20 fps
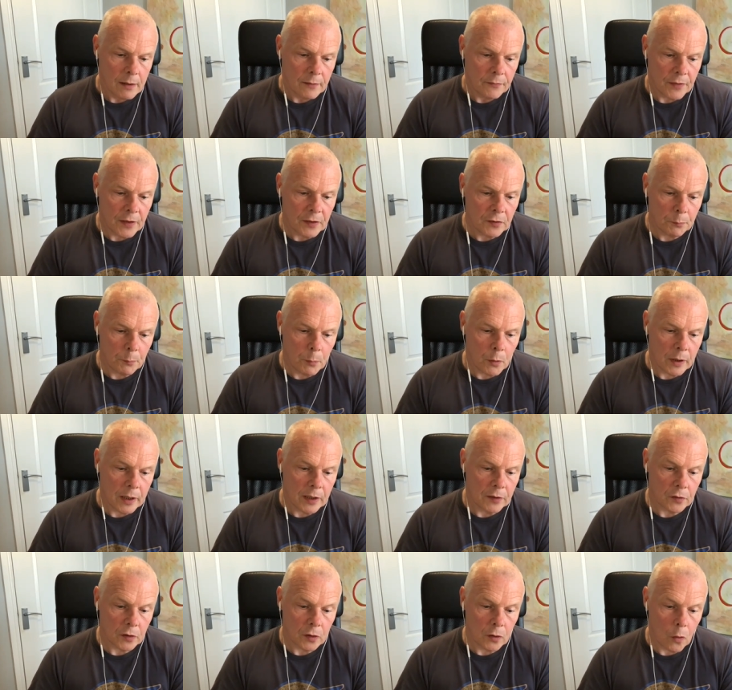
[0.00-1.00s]
this book
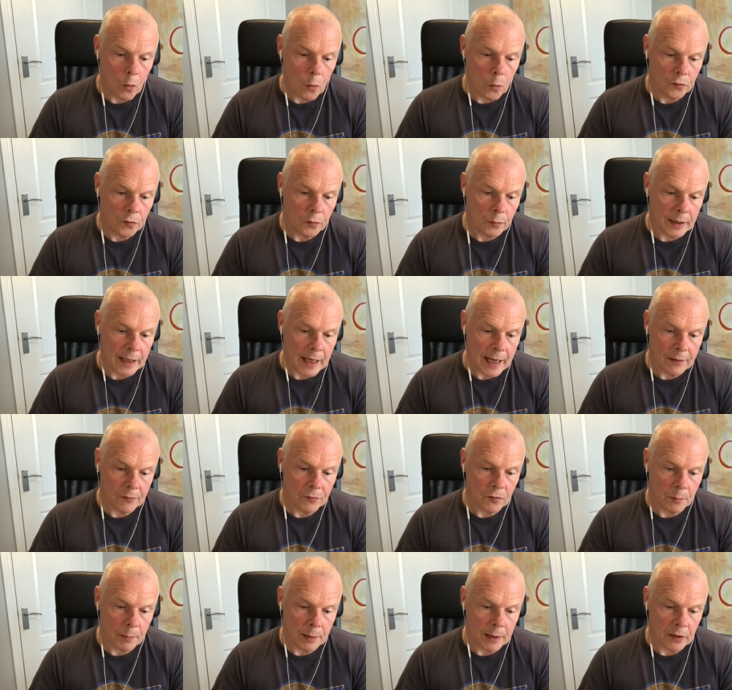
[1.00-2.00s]
is a call to
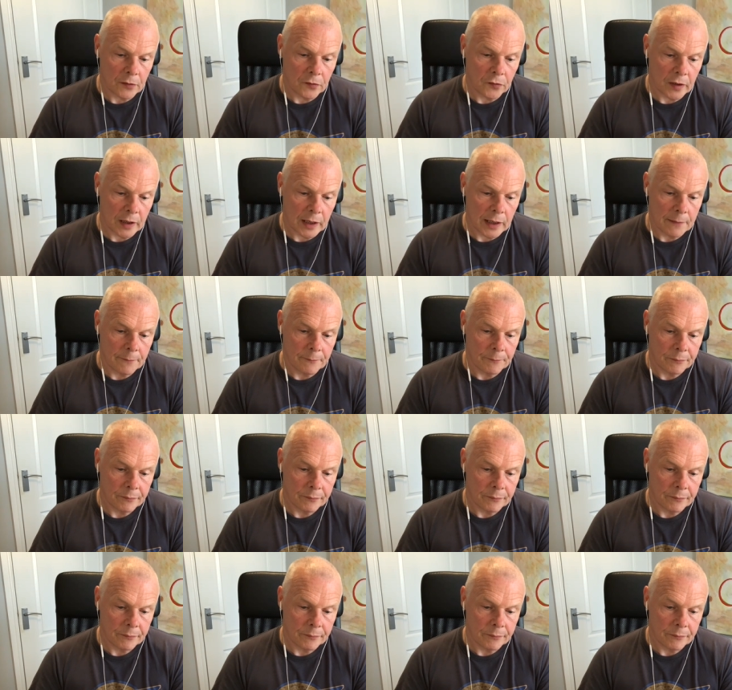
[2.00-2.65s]
accountability